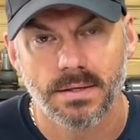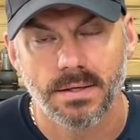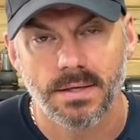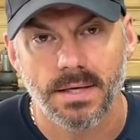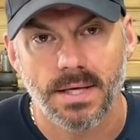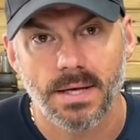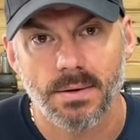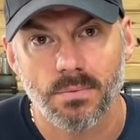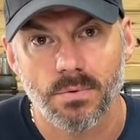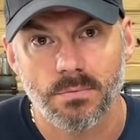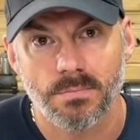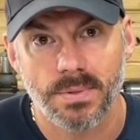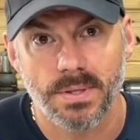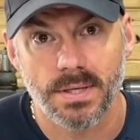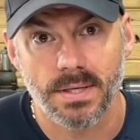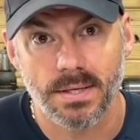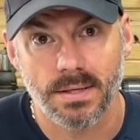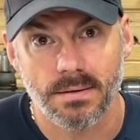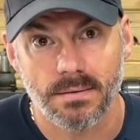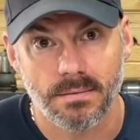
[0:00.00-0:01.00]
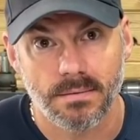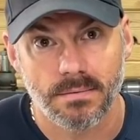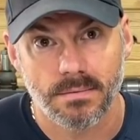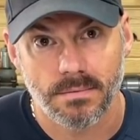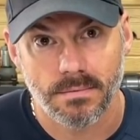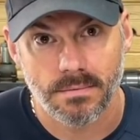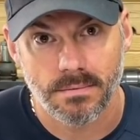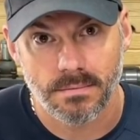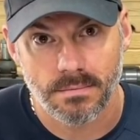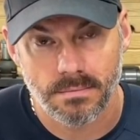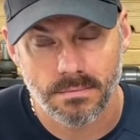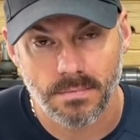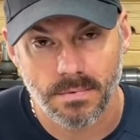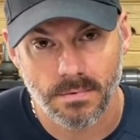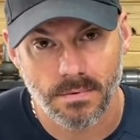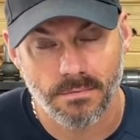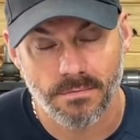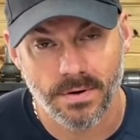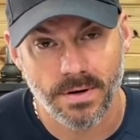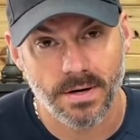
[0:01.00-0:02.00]
It would be
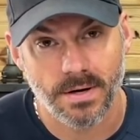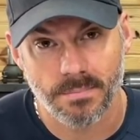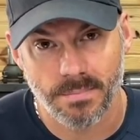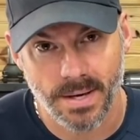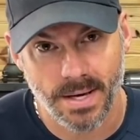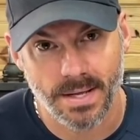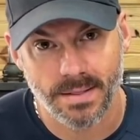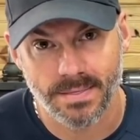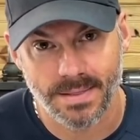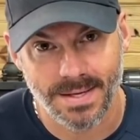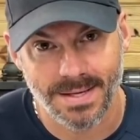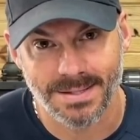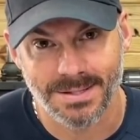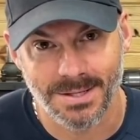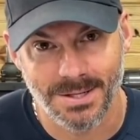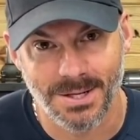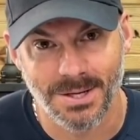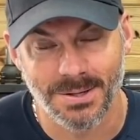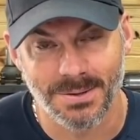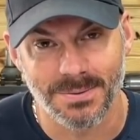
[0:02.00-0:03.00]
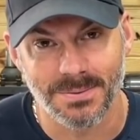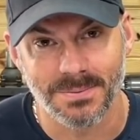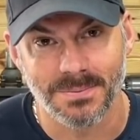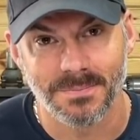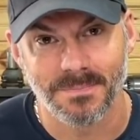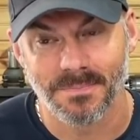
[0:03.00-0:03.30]
a very bad thing to do.